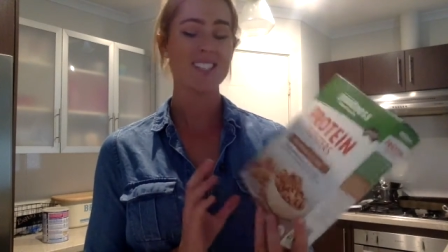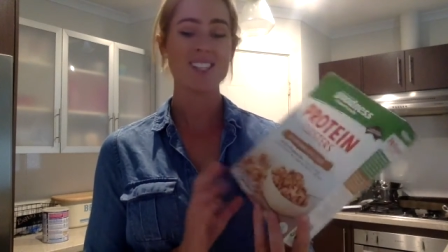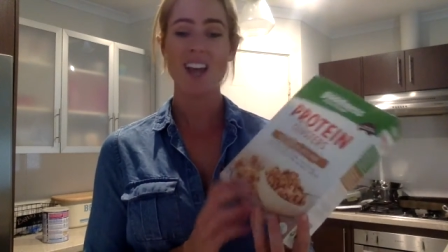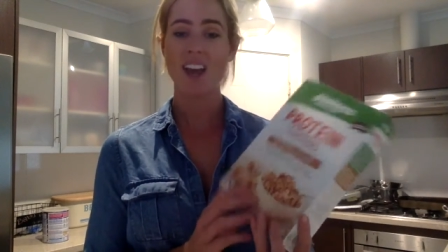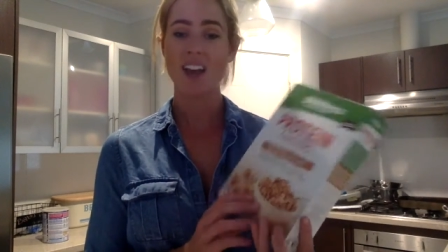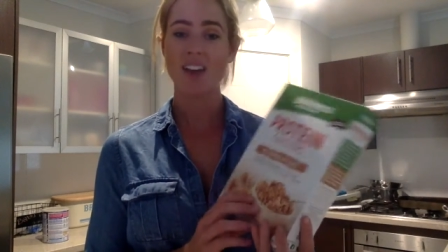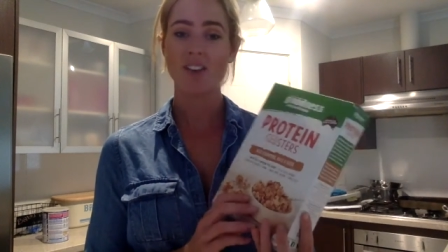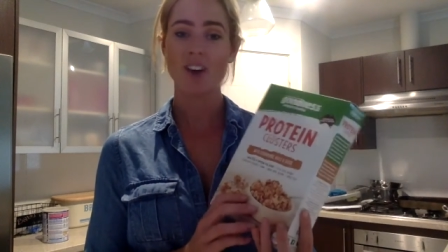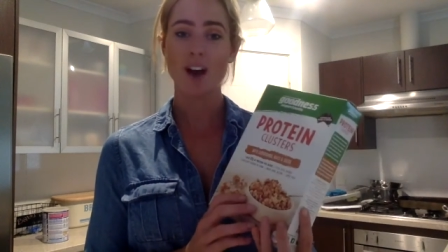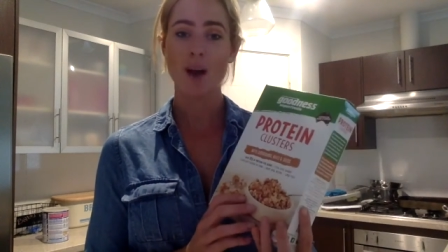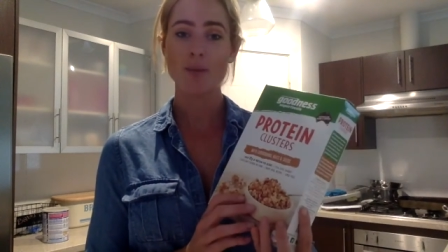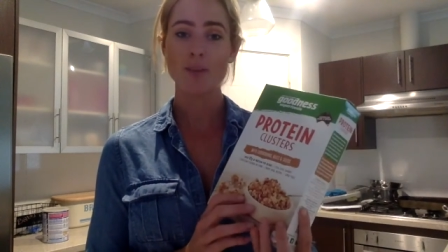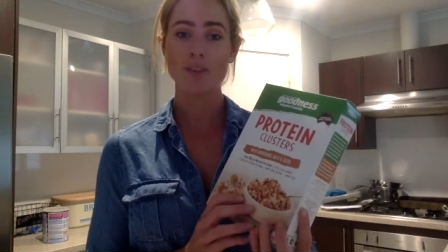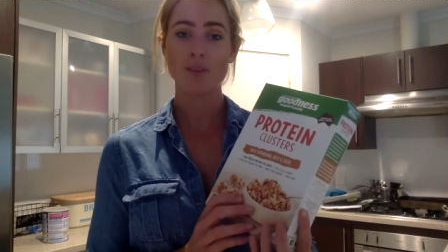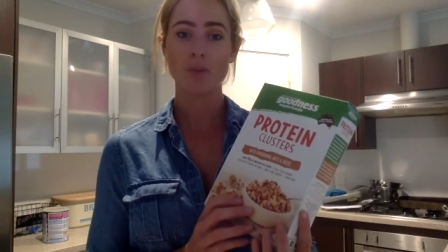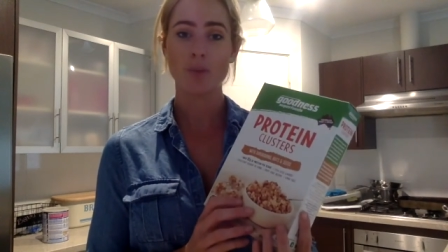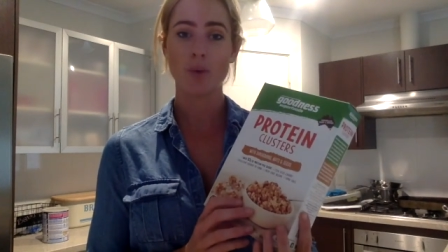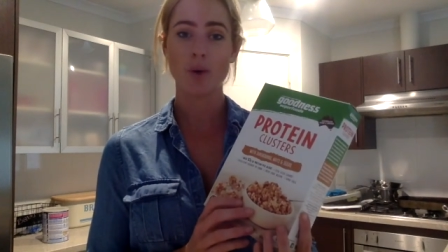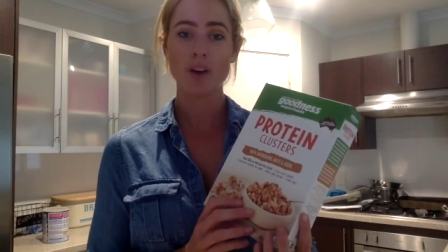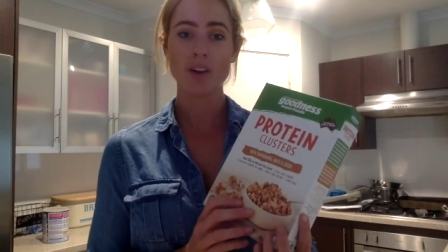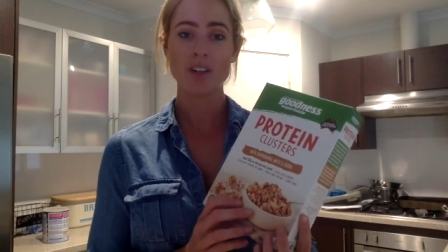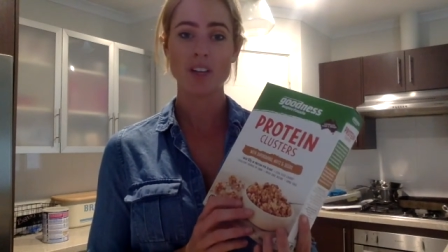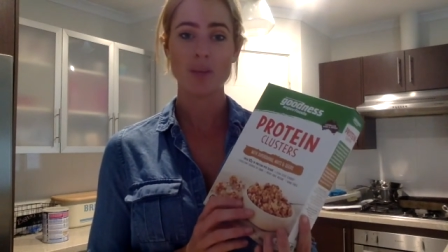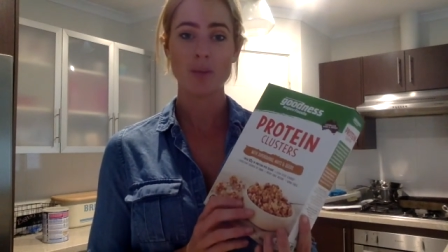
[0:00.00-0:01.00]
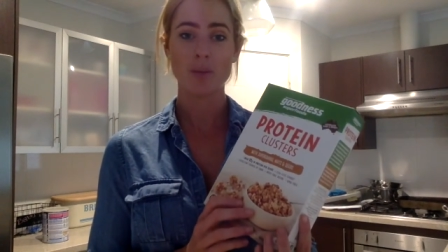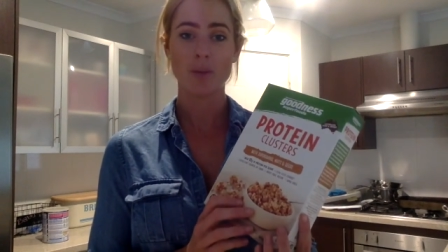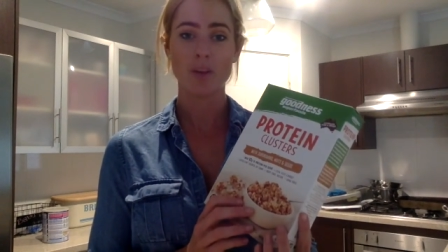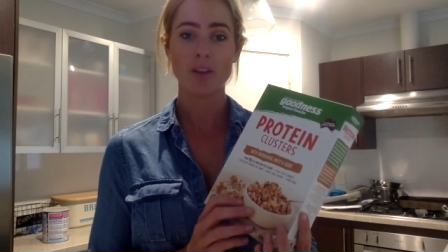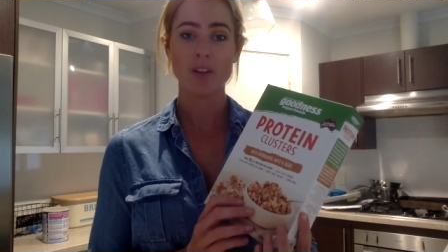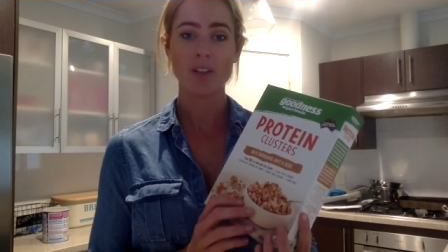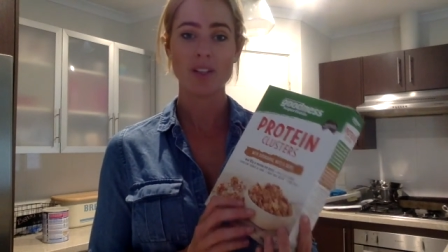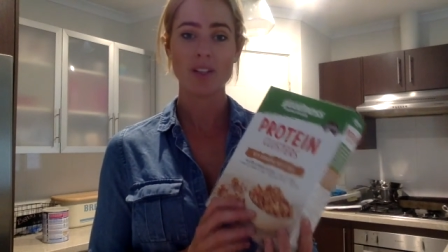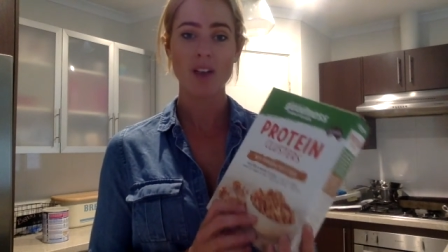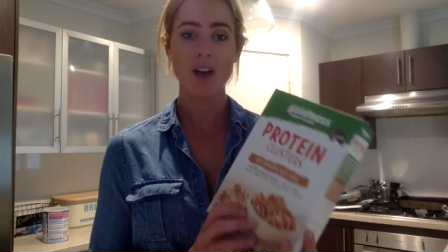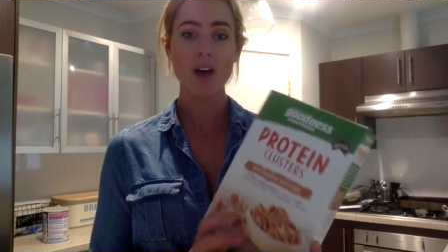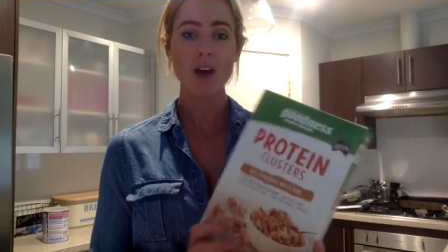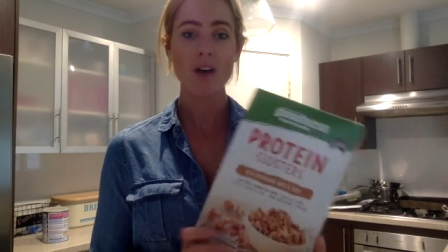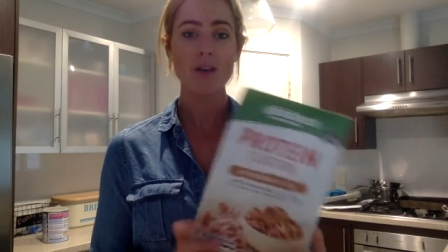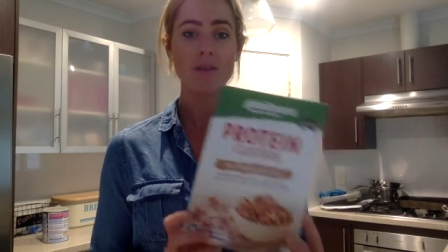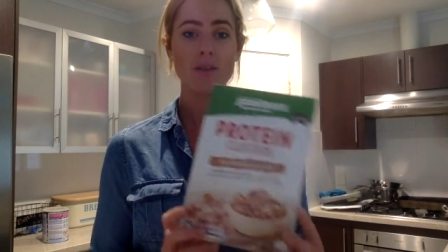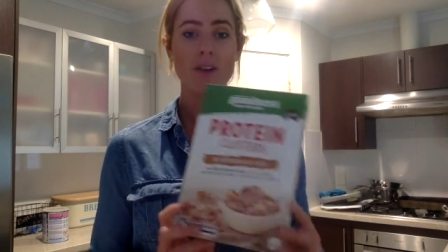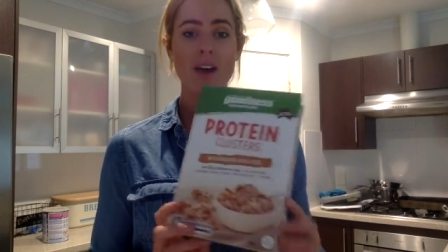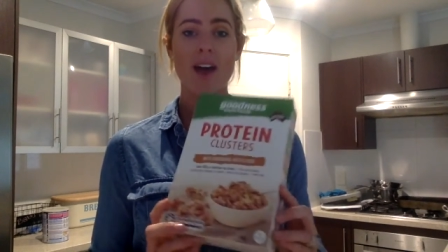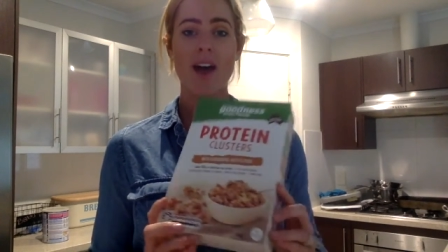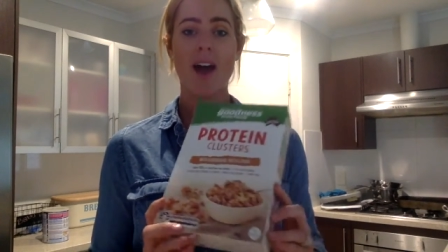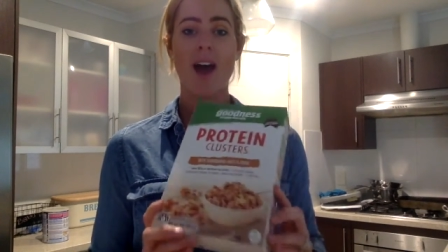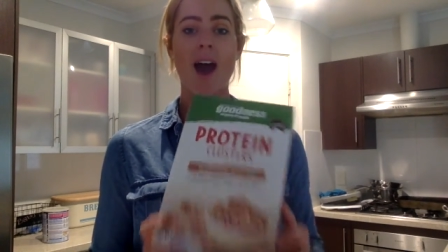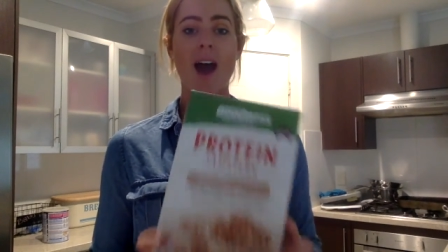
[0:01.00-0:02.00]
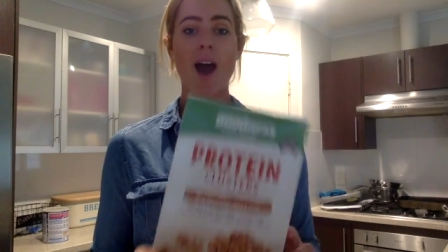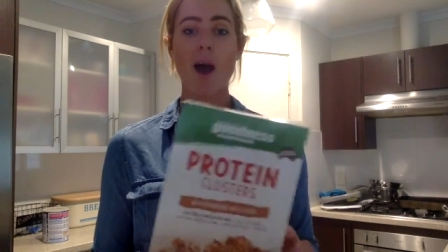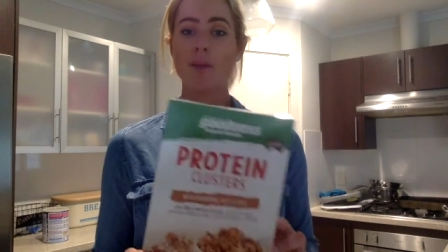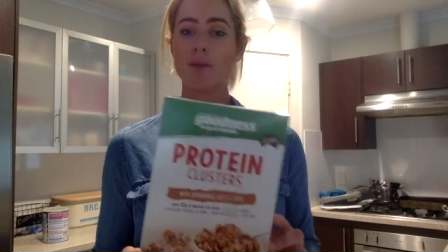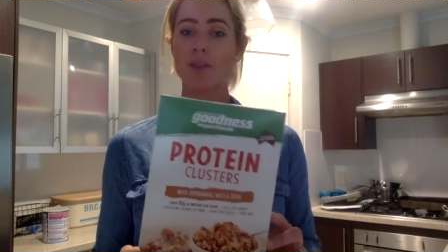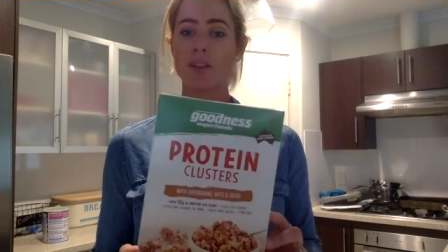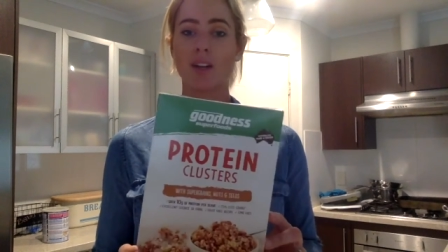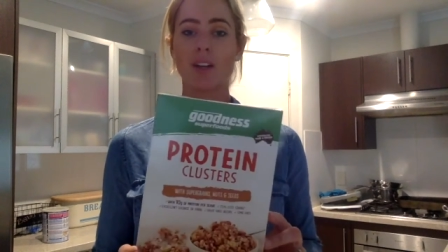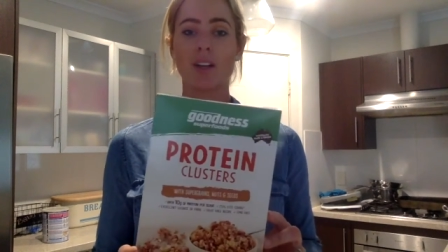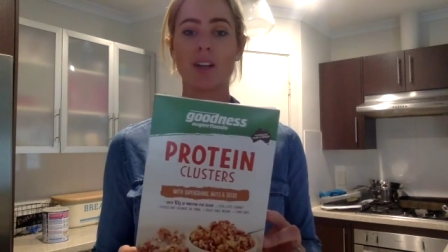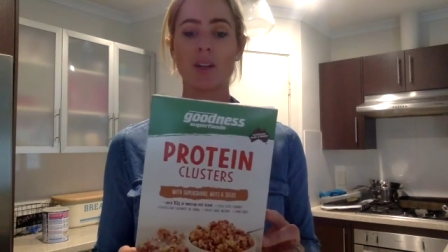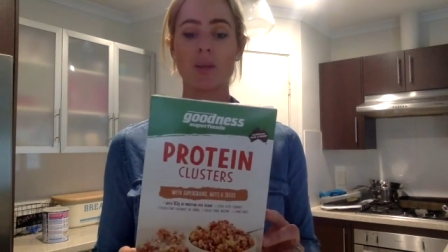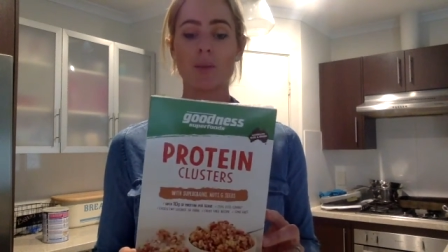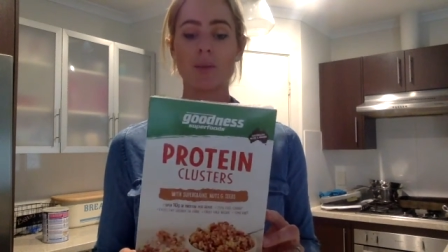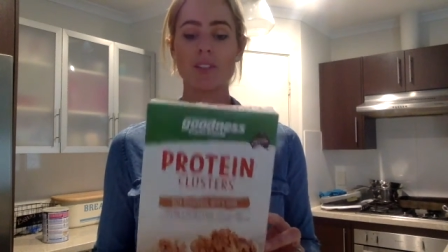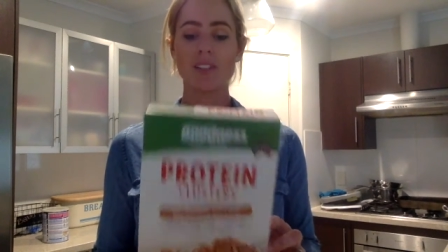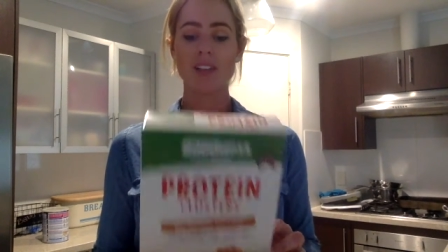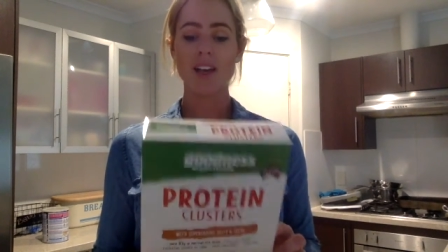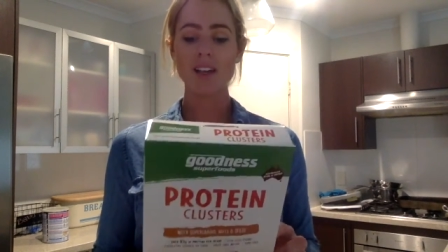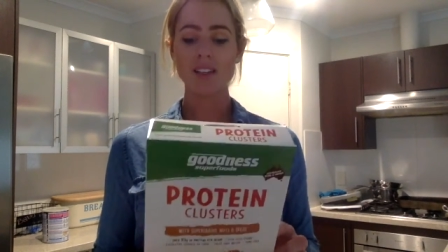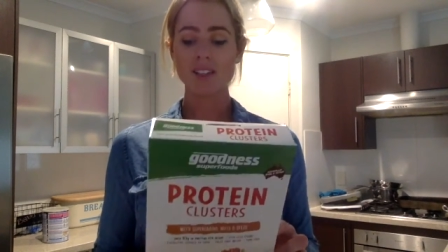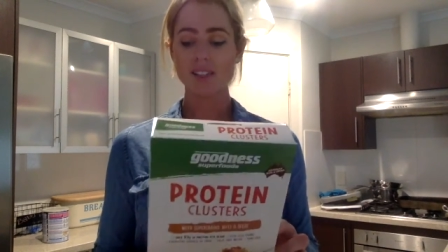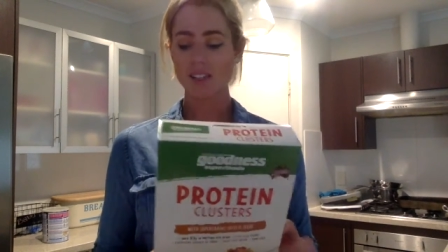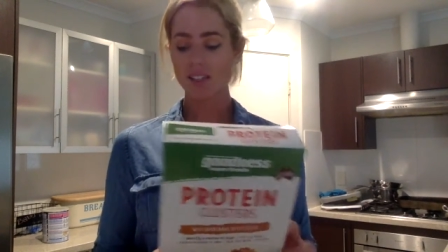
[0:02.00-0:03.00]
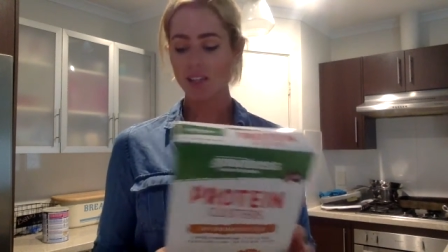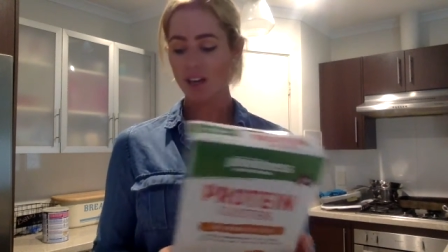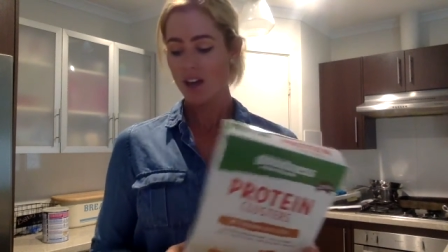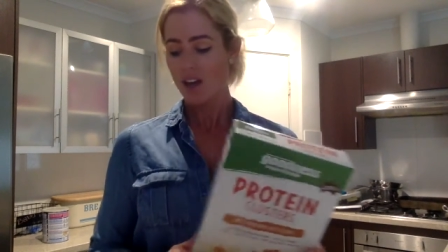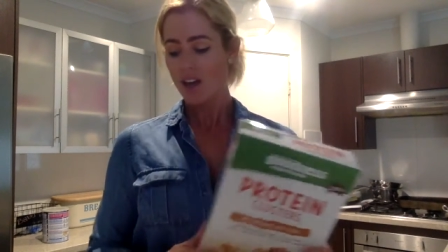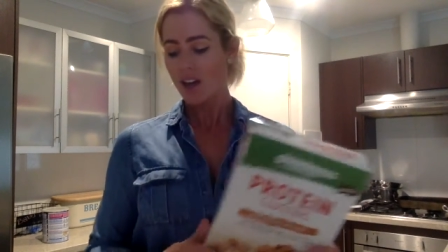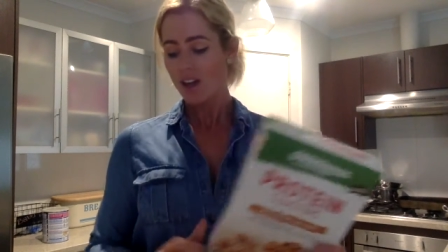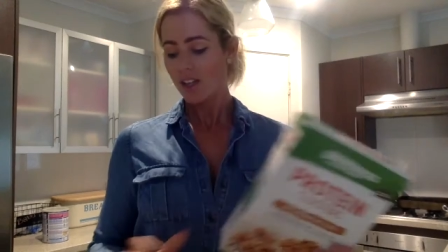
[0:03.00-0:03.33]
10 grams of protein per serve, absolutely obsessed.